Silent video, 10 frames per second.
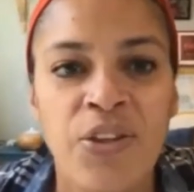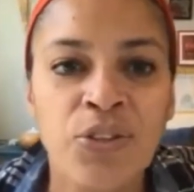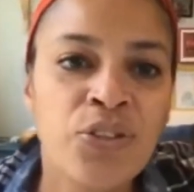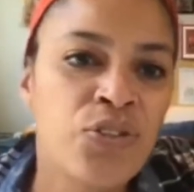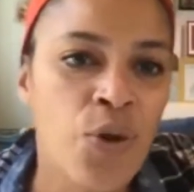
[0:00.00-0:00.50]

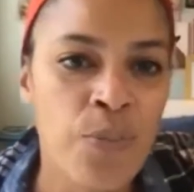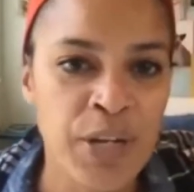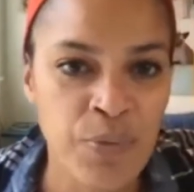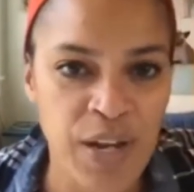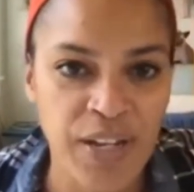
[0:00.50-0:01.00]
There are so
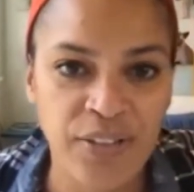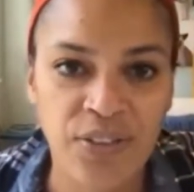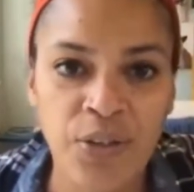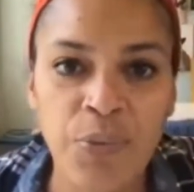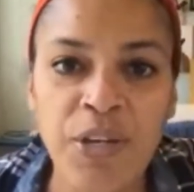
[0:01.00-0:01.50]
many
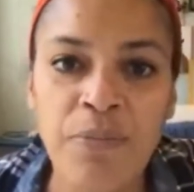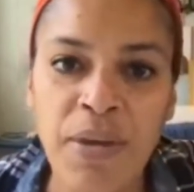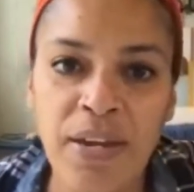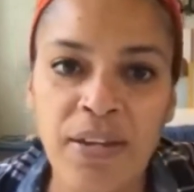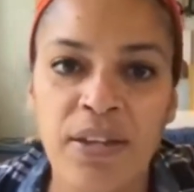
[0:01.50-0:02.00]
ways that we can
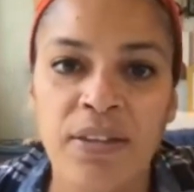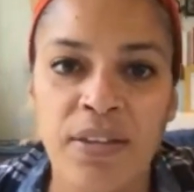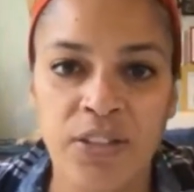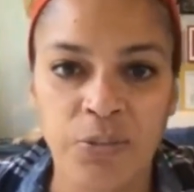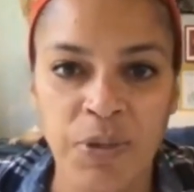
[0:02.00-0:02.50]
make
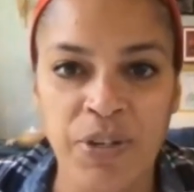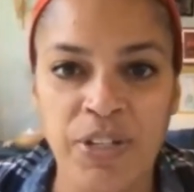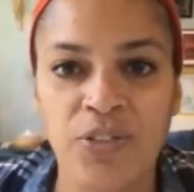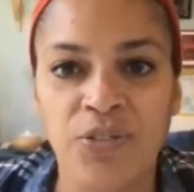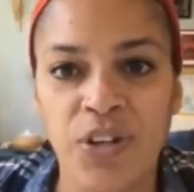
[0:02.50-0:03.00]
the
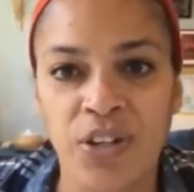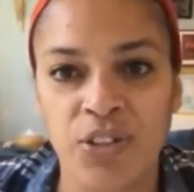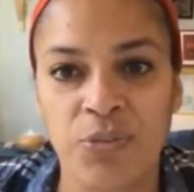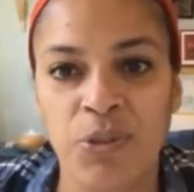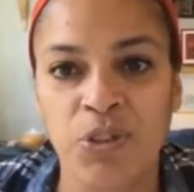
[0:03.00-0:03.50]
experience for
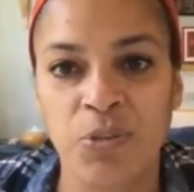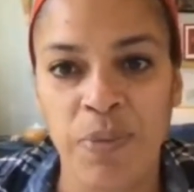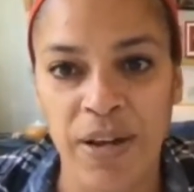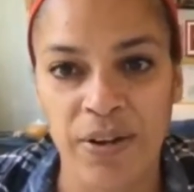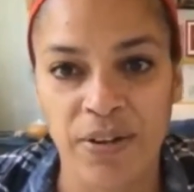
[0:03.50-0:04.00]
customers
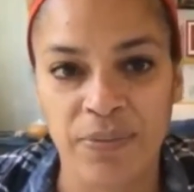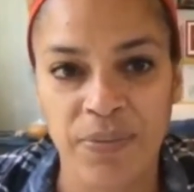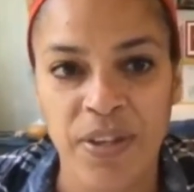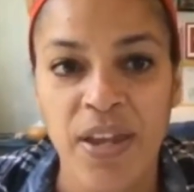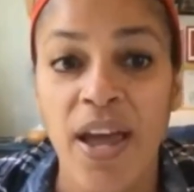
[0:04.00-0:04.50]
better,
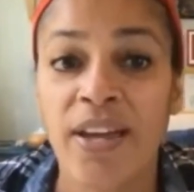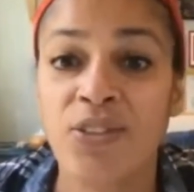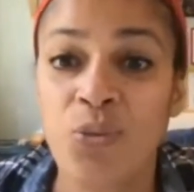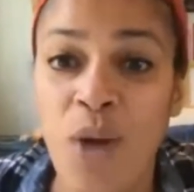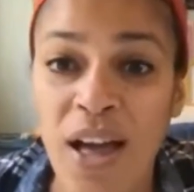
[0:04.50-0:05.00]

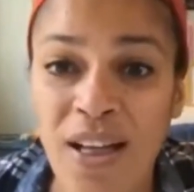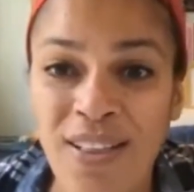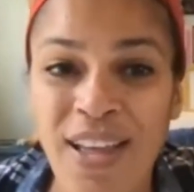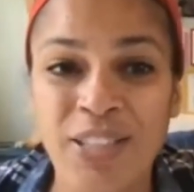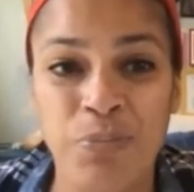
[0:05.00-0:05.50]
as
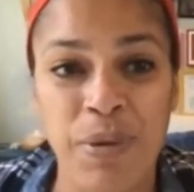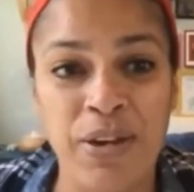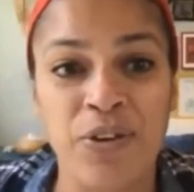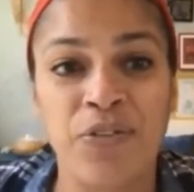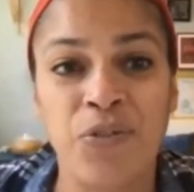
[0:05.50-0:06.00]
well as
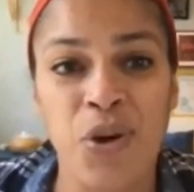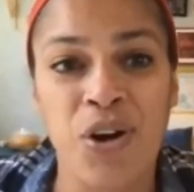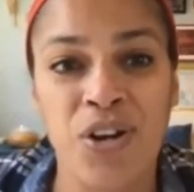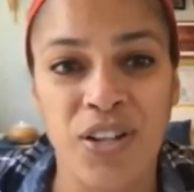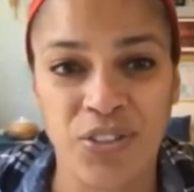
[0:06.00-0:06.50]
better for
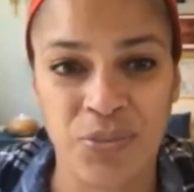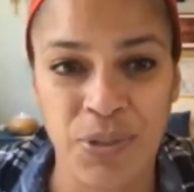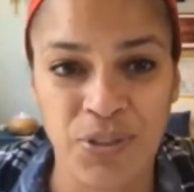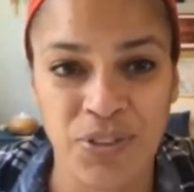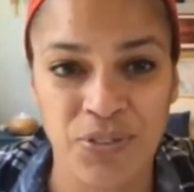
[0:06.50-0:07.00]
our
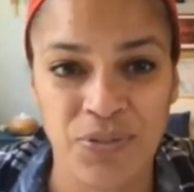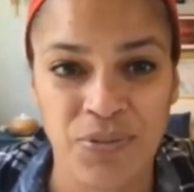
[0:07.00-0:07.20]
customers.